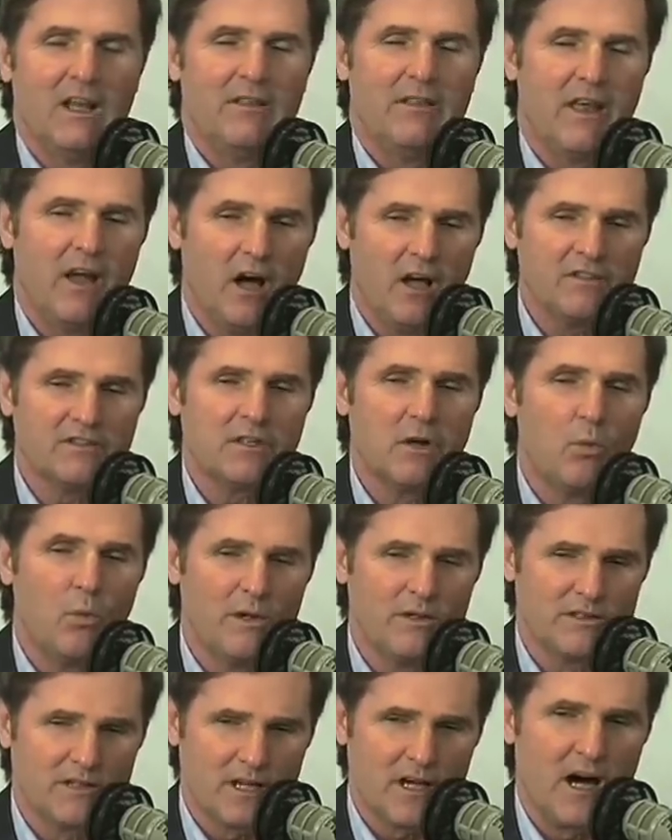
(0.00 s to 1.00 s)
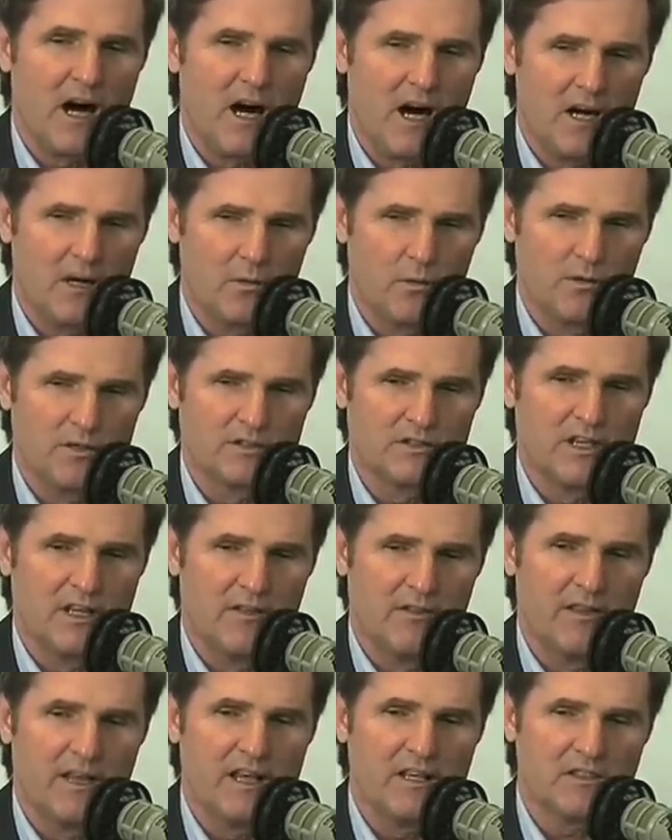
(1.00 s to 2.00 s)
they also went to Congress
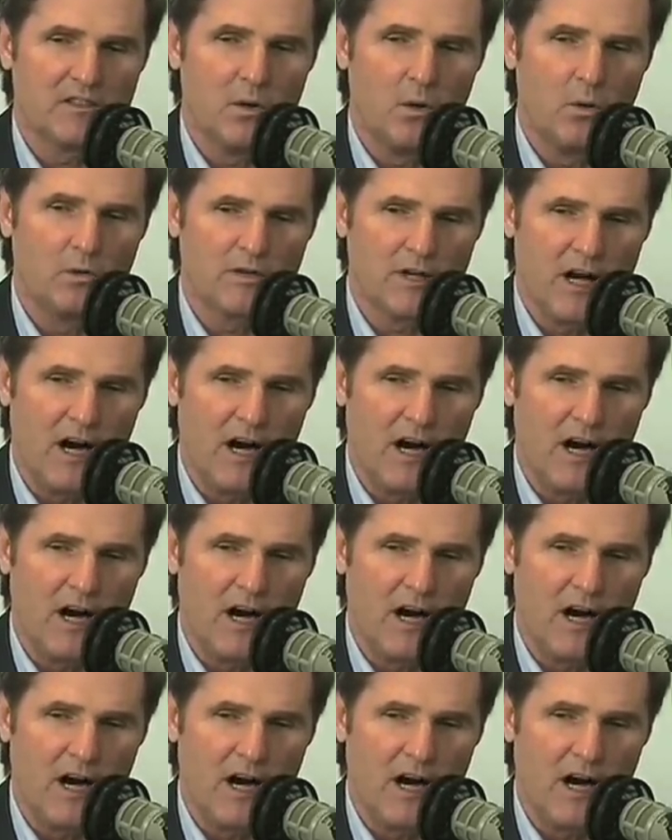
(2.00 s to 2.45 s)
and they told